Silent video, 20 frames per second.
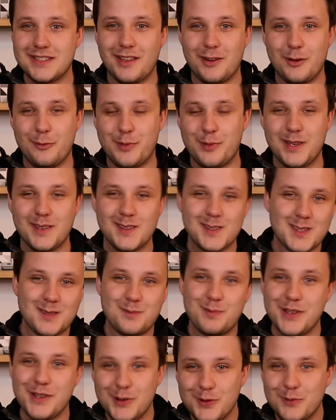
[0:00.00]
that are being
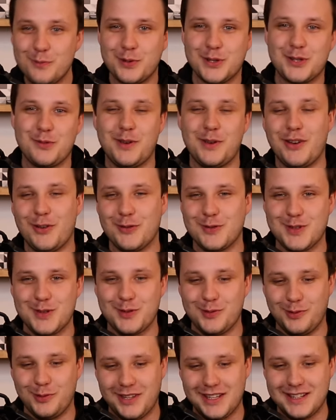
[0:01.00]
spewed between our
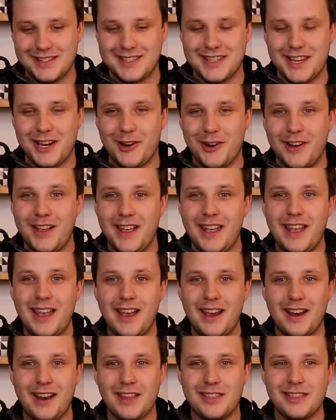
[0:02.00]
two leads here,
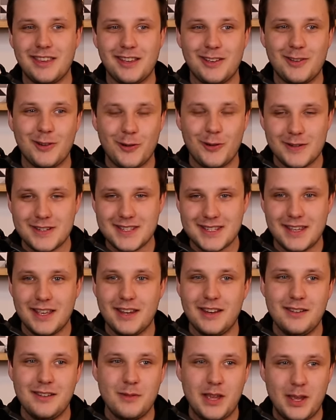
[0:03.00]
and I think
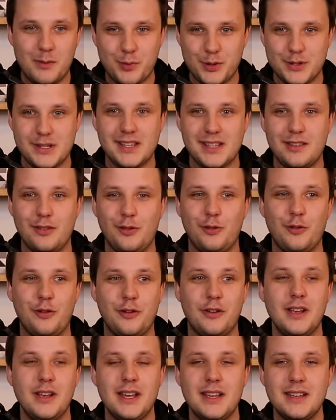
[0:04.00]
Erskine in
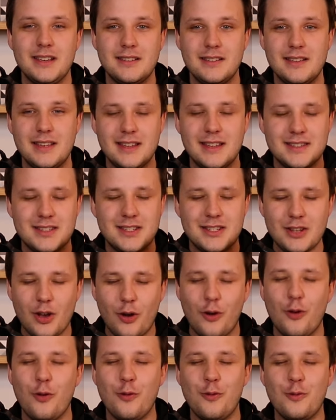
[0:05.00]
particular is
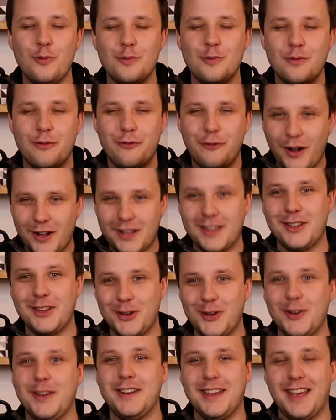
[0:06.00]
so fucking
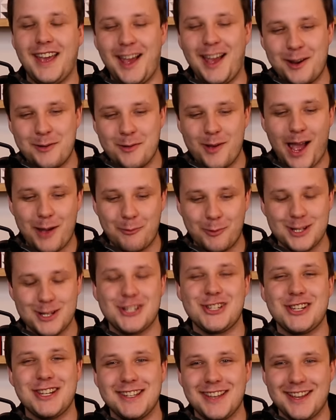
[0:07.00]
good at what
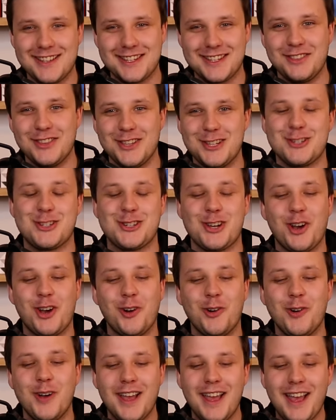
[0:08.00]
she does in this
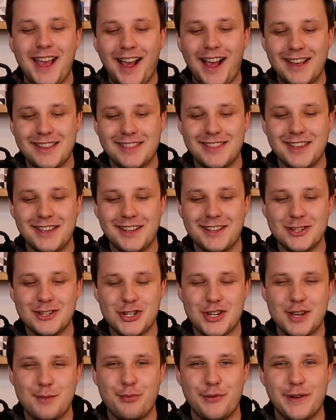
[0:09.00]
show. I think
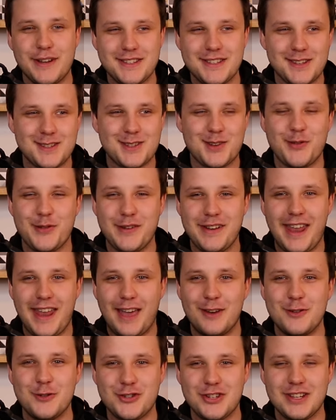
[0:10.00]
she brings a certain
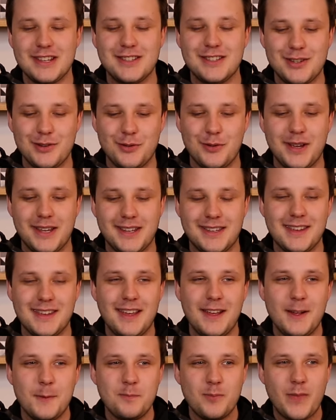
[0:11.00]
energy to it,
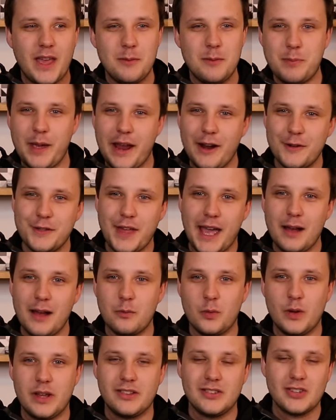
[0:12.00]
and pair that
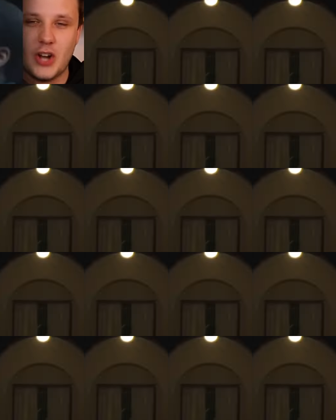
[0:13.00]
with